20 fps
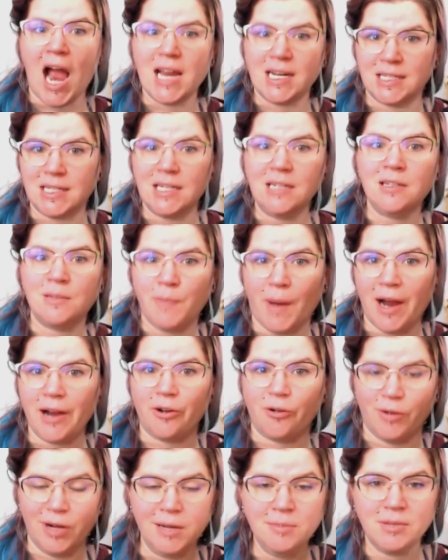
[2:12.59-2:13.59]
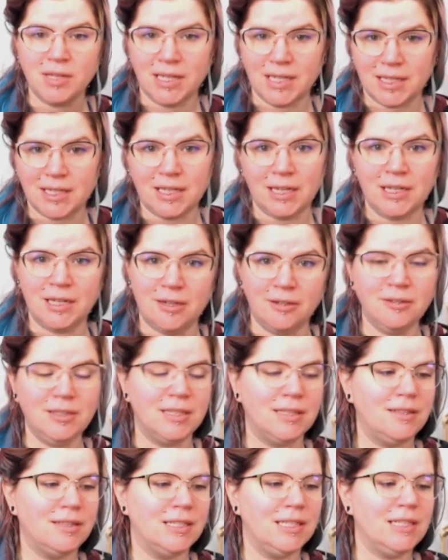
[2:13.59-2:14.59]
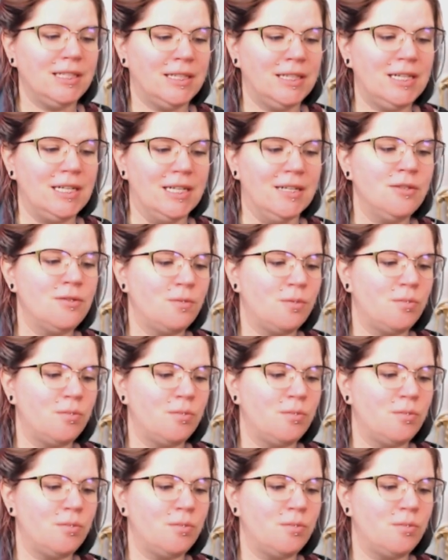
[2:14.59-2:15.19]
see spider web, it is